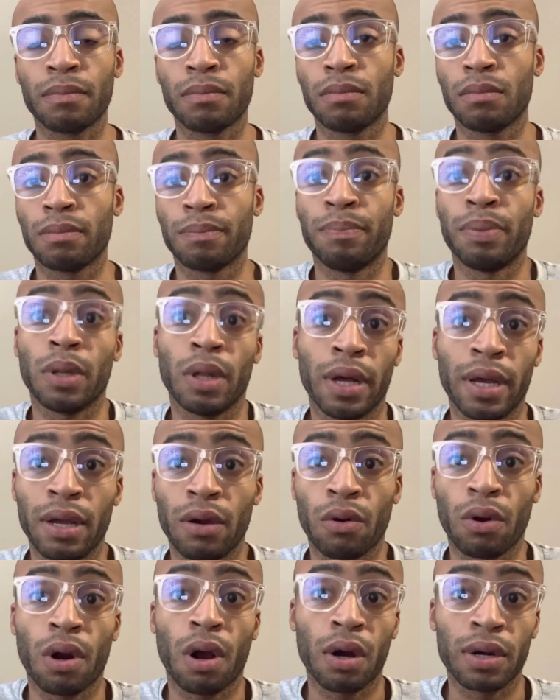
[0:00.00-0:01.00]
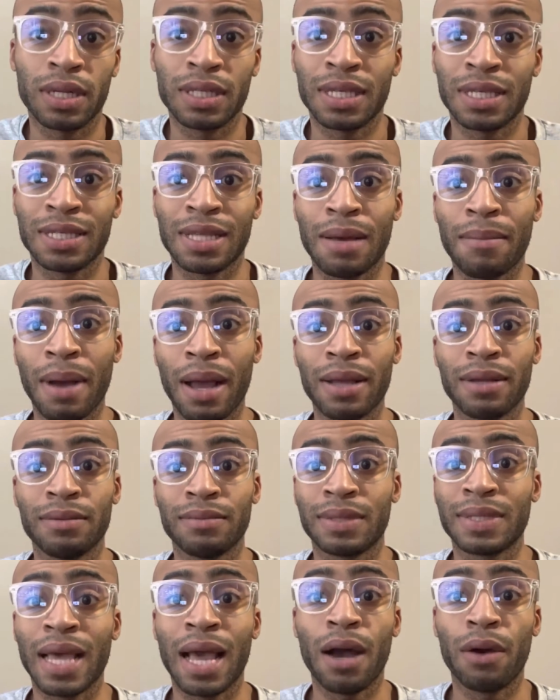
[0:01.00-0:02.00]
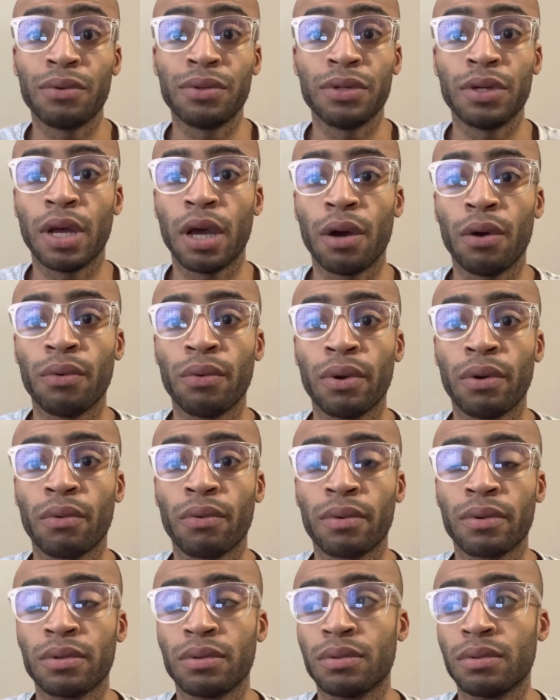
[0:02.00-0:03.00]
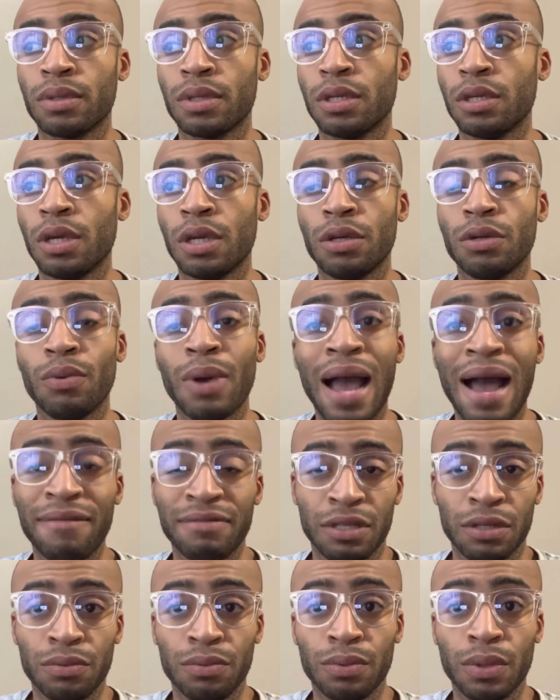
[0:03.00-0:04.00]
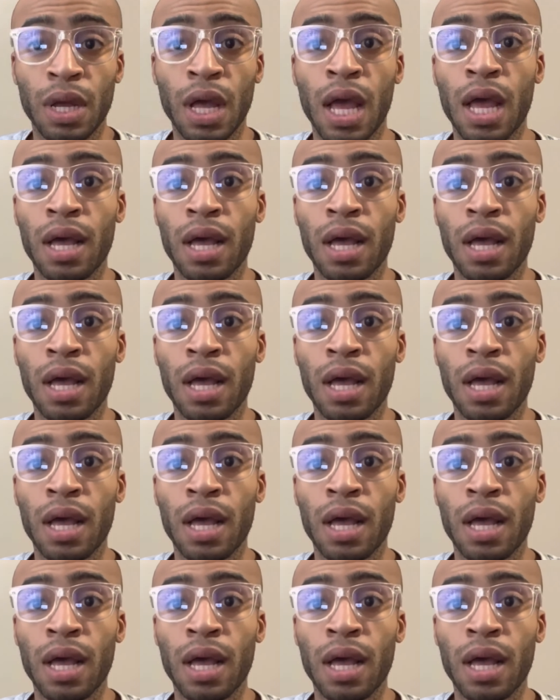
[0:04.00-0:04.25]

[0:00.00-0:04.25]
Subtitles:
blunt or honest as that might sound, you have to